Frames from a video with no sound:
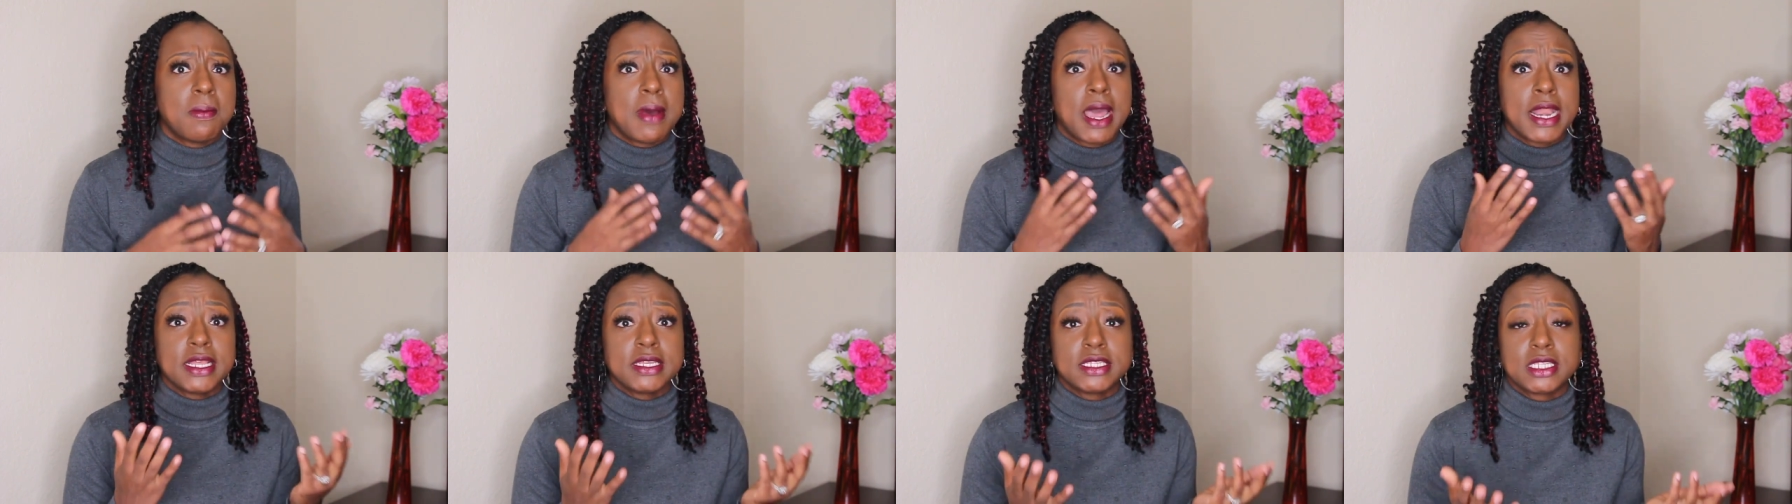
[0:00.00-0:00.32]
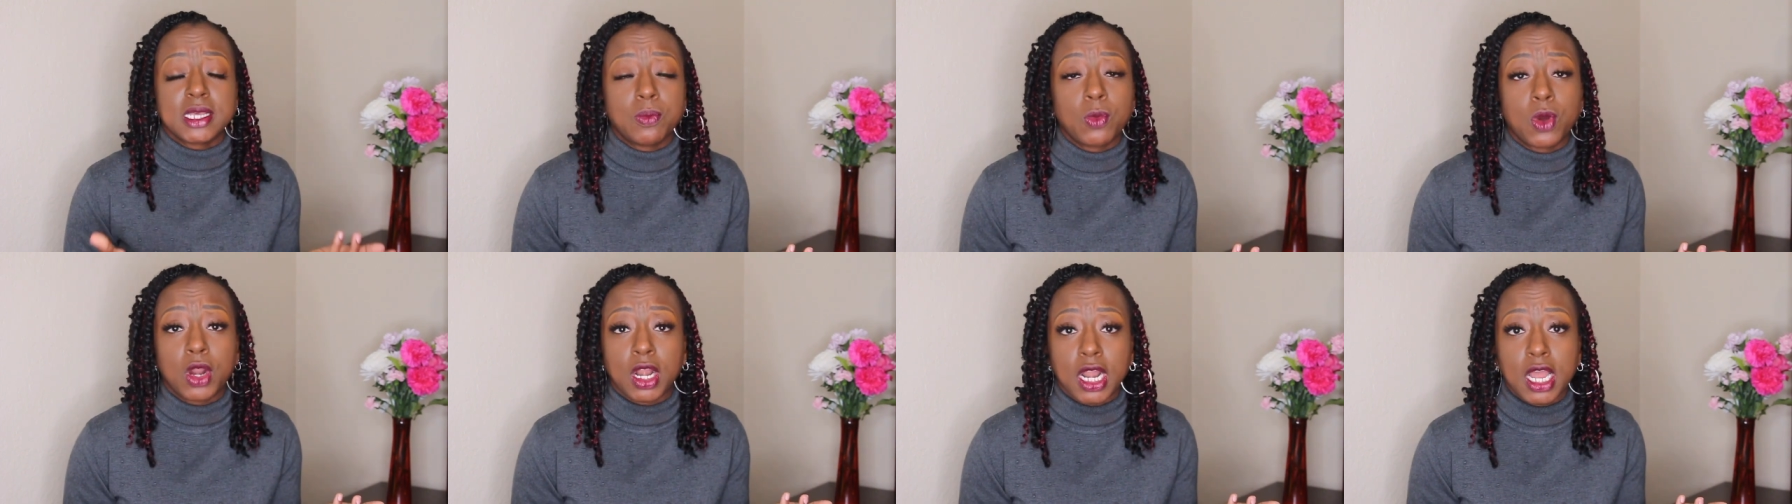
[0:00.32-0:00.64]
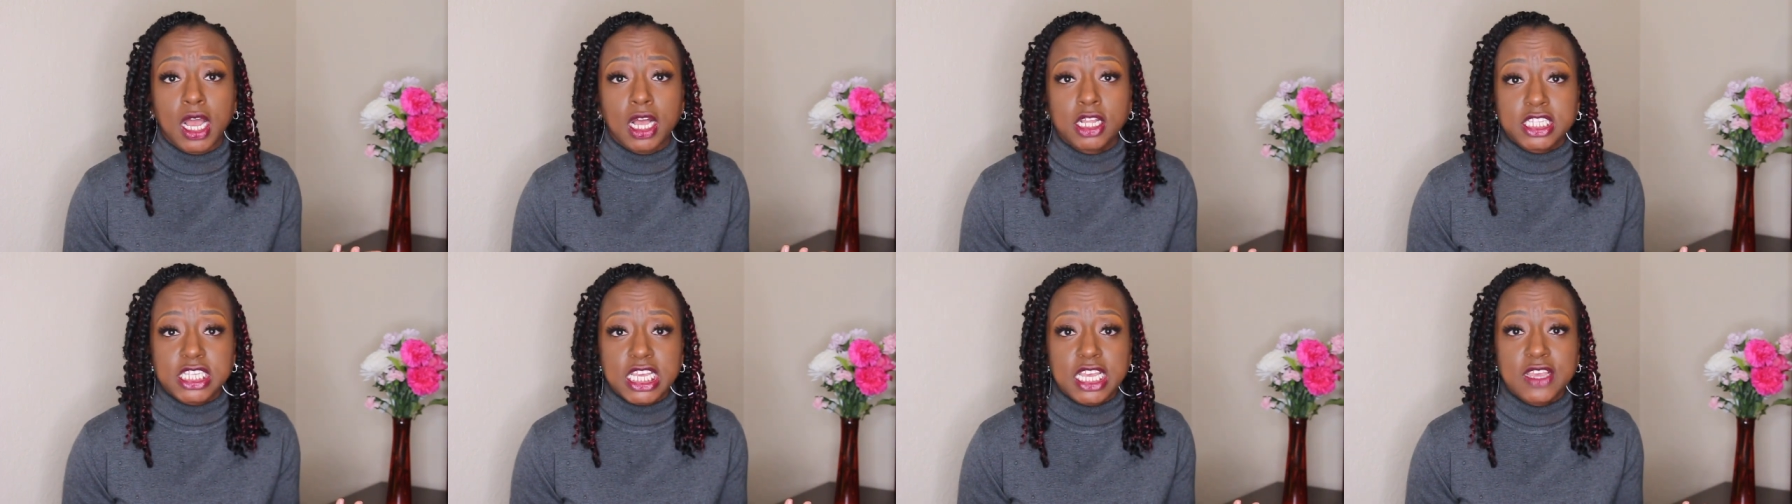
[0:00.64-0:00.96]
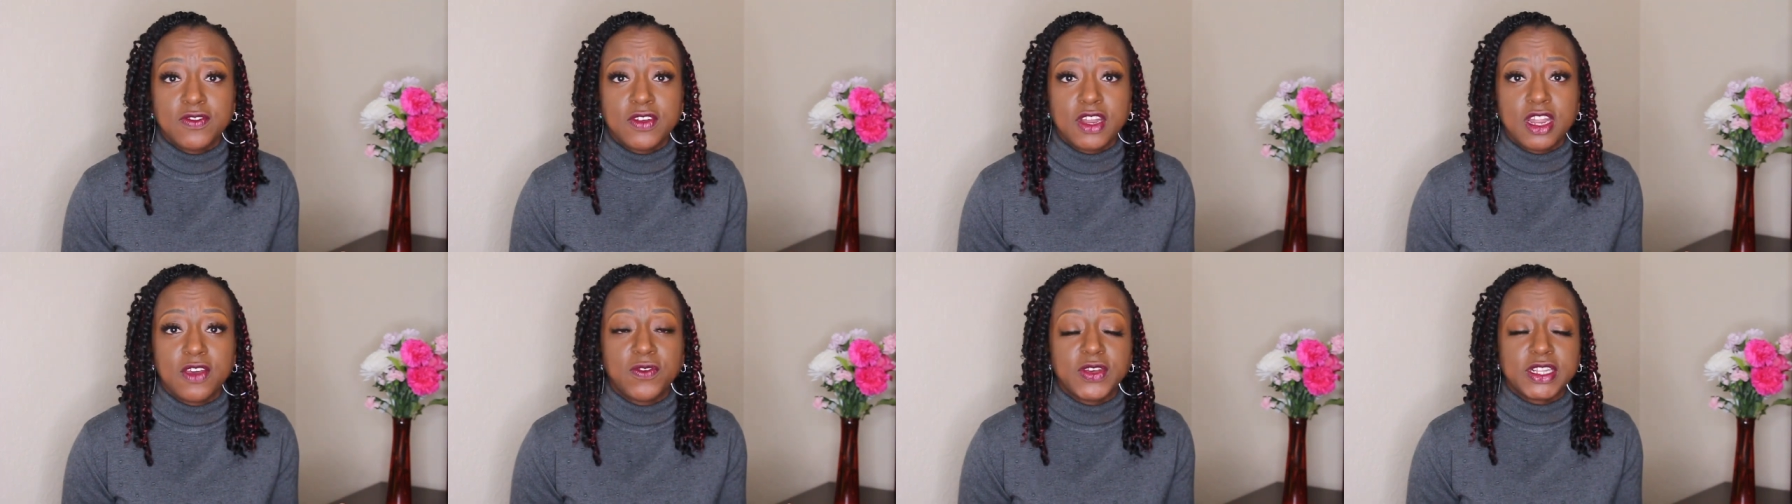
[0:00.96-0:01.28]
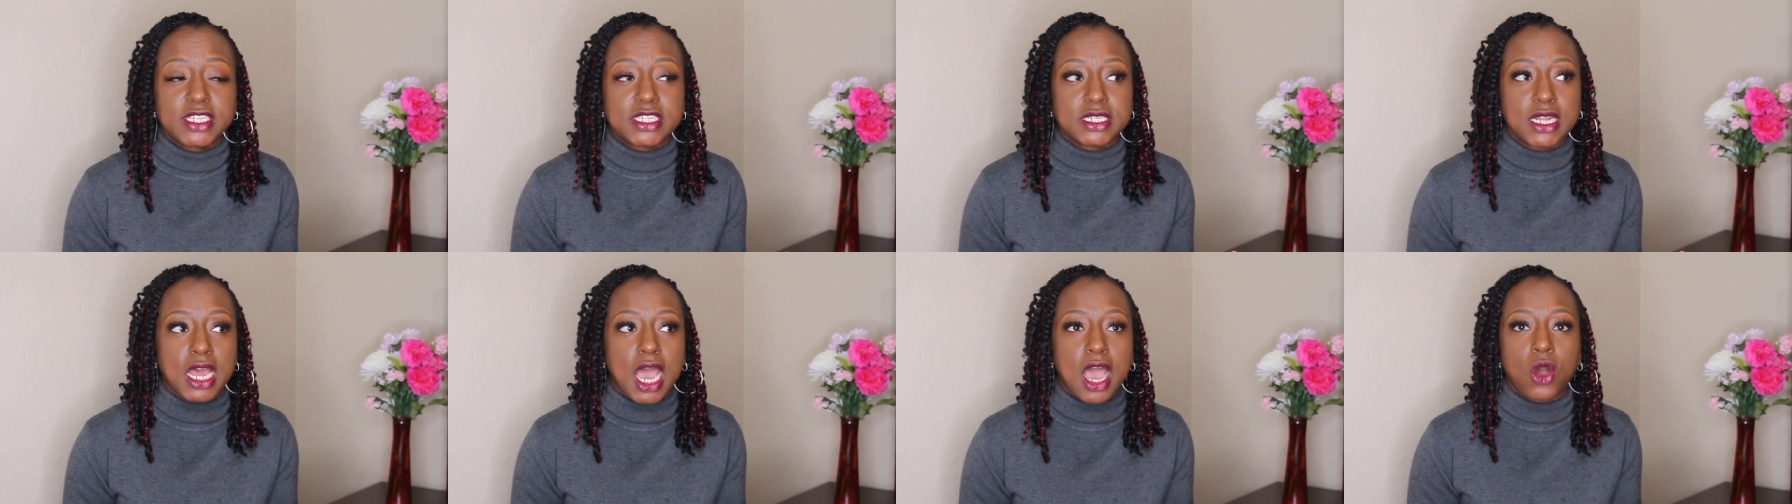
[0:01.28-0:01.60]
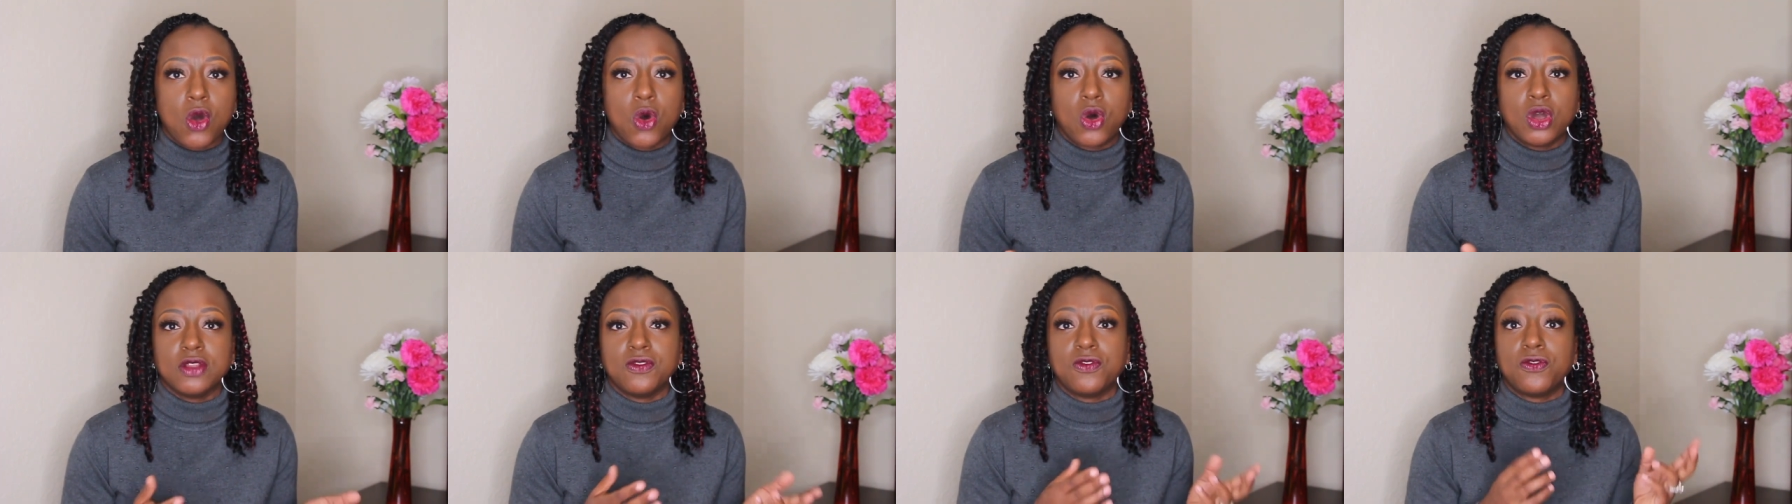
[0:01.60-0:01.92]
money somewhere else. Even if it's
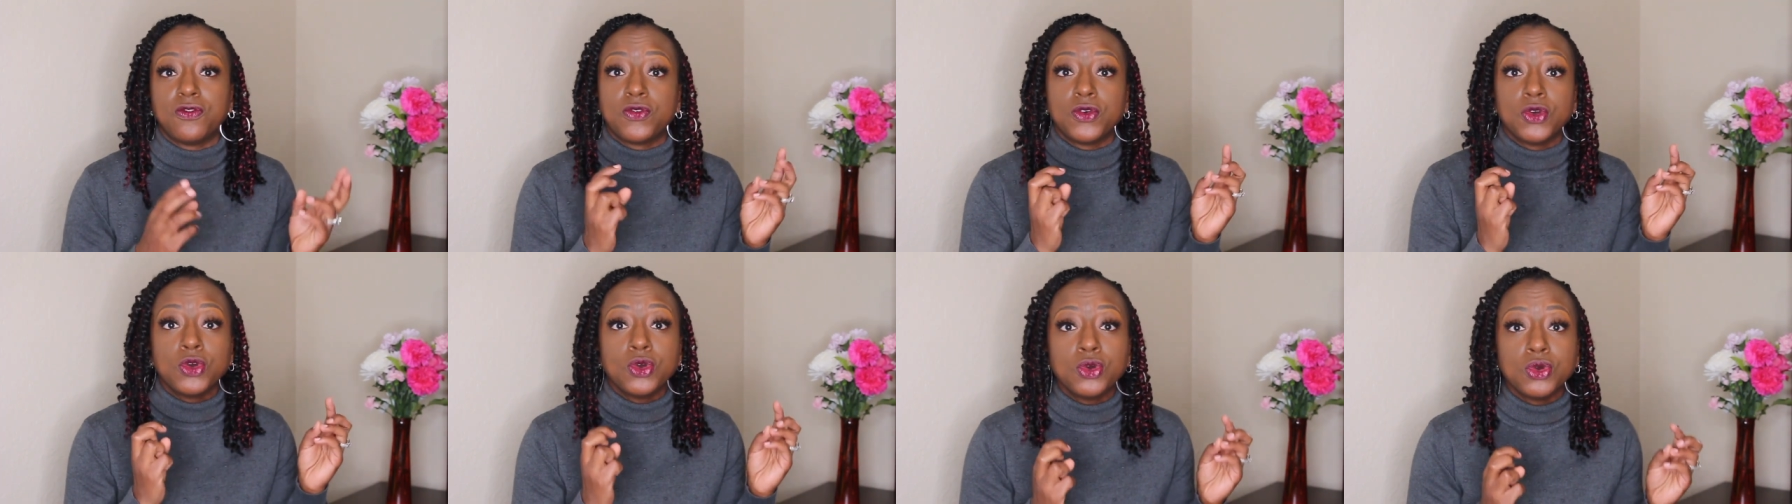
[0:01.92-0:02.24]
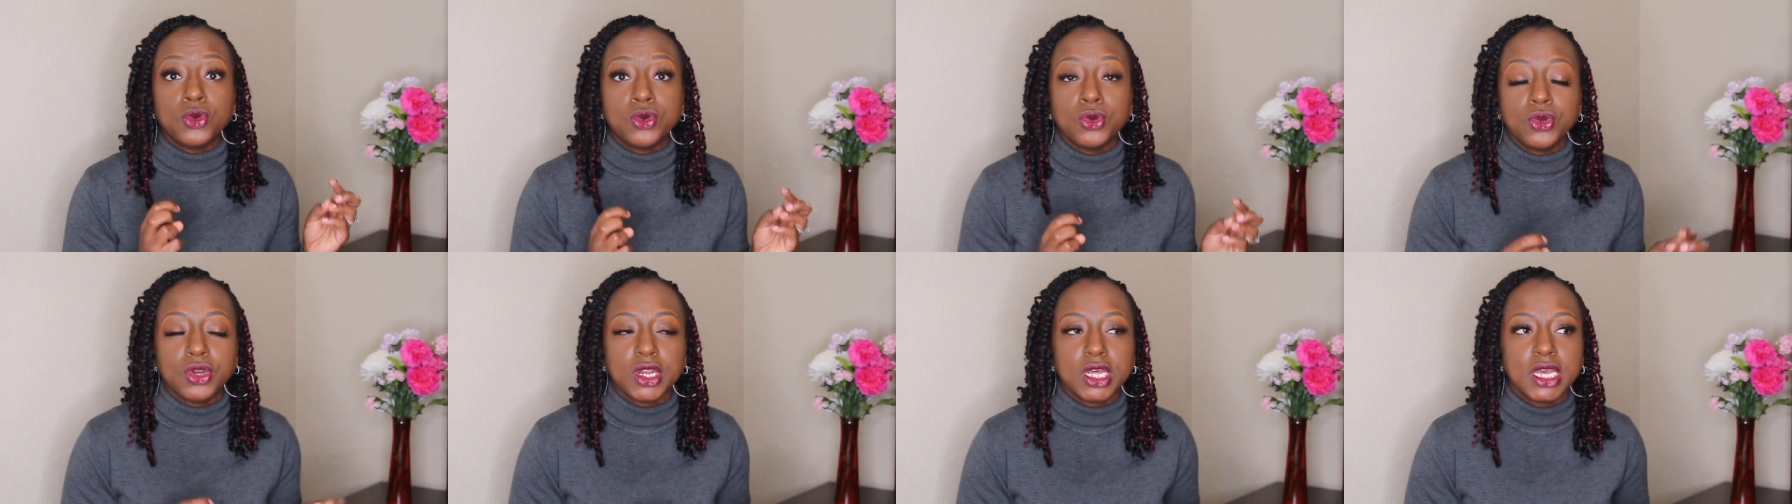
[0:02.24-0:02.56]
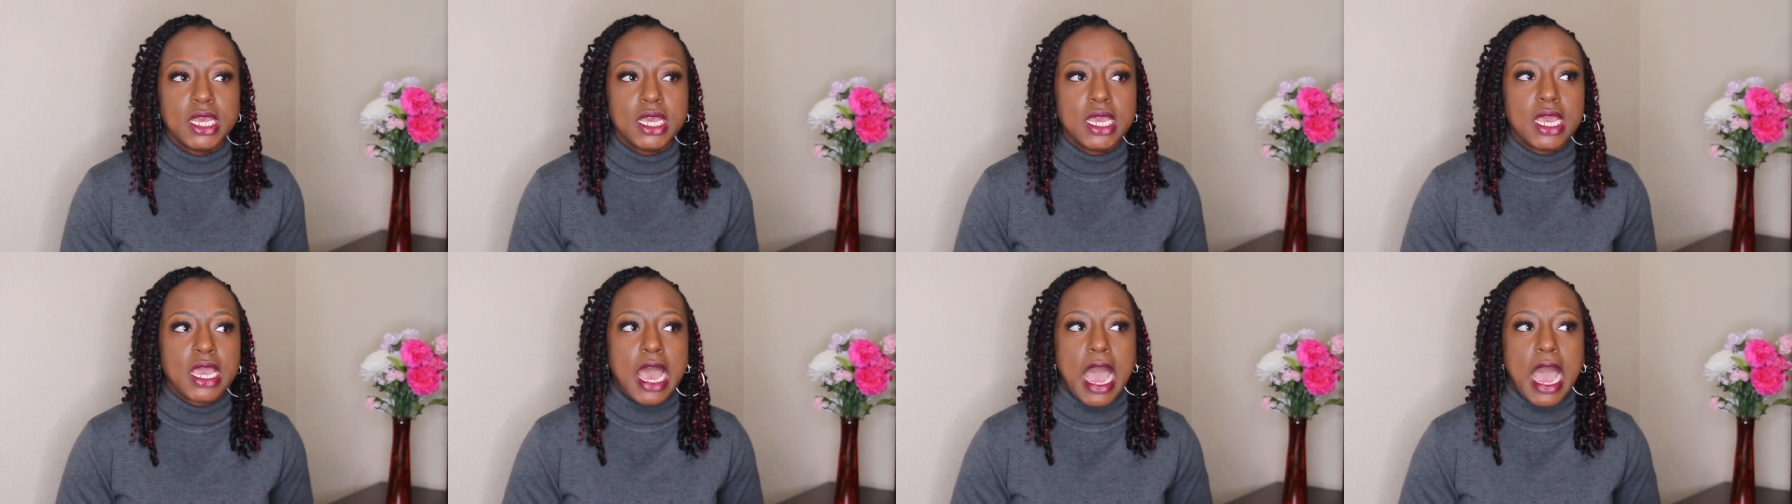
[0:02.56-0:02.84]
not on food,